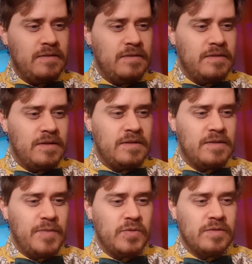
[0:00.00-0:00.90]
It says
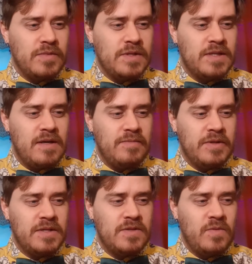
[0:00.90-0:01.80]
disposable
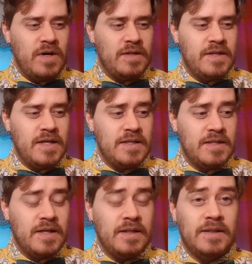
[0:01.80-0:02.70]
sampling swab. That is
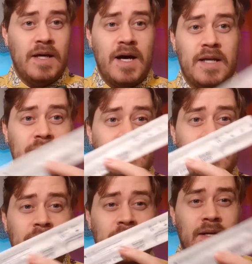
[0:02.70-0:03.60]
a lot
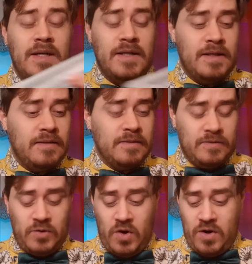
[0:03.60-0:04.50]

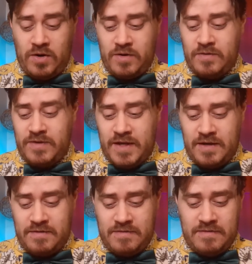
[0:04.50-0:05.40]
longer
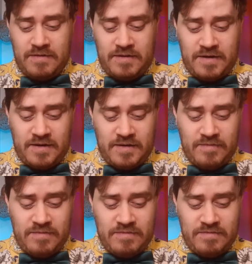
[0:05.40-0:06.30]
than I think
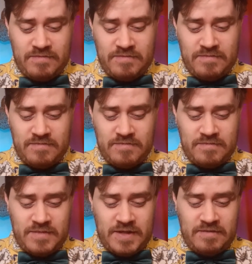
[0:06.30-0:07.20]
I'm
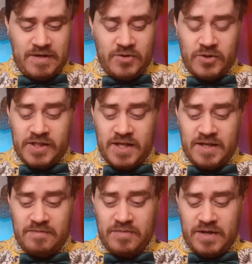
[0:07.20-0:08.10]
interested
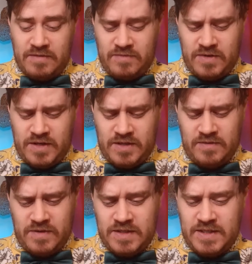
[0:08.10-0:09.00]
in, but we're going to do
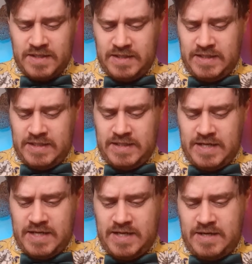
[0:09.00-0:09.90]
this.
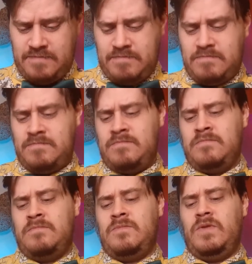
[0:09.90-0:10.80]

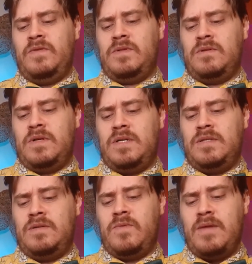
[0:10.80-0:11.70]
We've also got
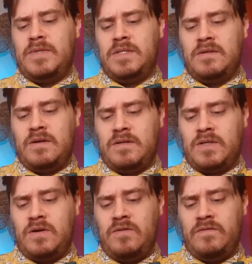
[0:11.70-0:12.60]
the rapid
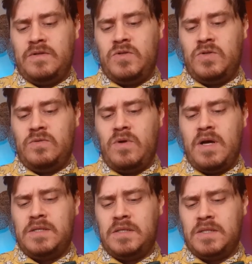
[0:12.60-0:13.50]
SARS-CoV-2
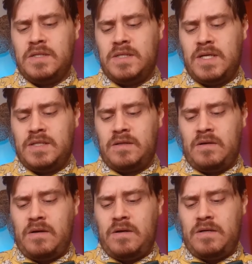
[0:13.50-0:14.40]
antigen test
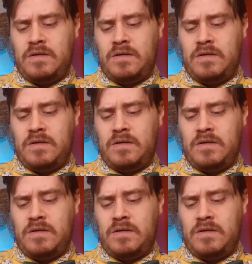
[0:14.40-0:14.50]
card.